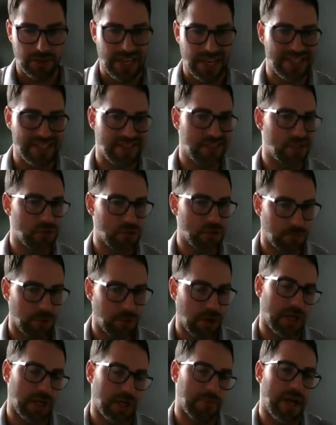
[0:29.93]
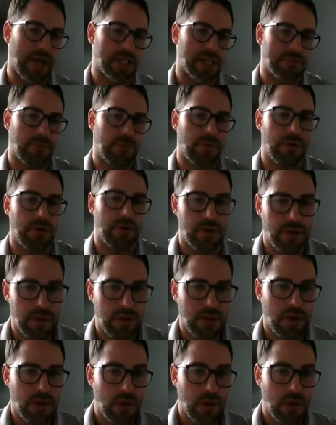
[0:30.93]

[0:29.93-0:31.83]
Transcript: and that is digital product passport.